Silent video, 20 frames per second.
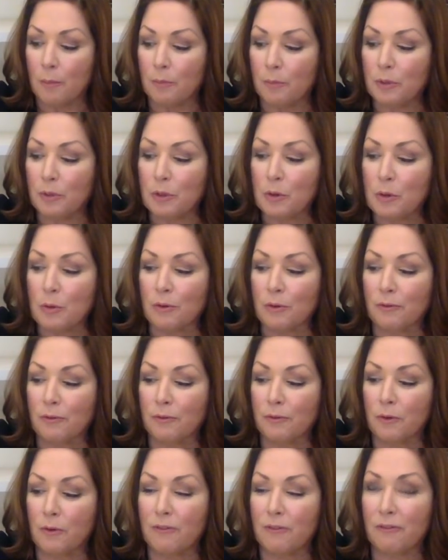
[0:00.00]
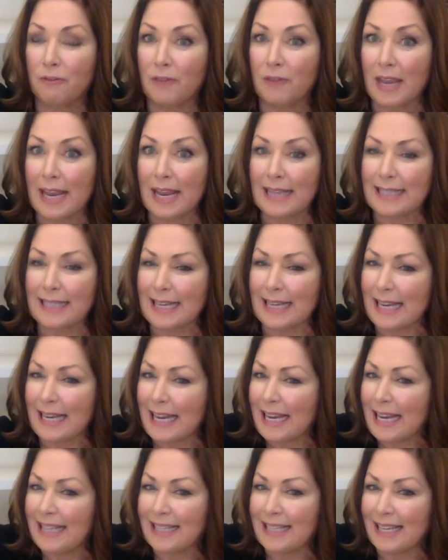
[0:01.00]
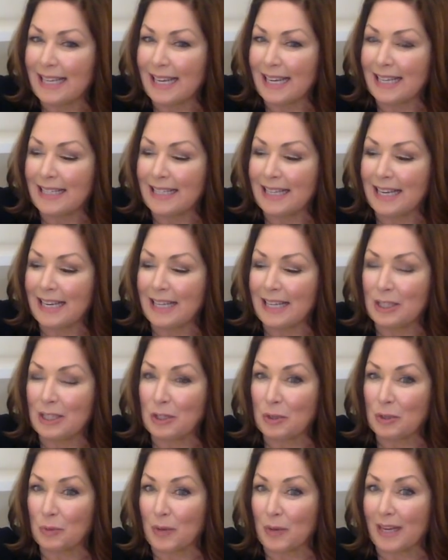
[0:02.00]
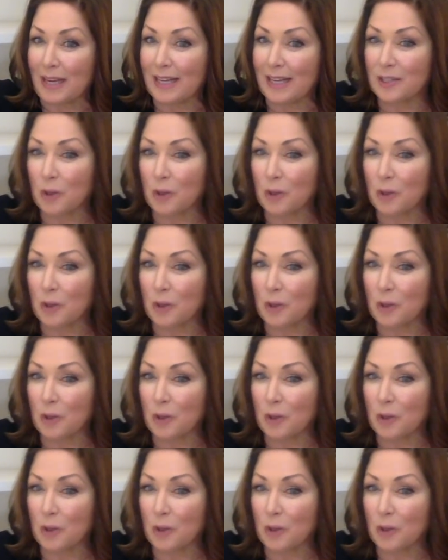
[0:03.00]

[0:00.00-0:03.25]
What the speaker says: Beautiful face, easy to read.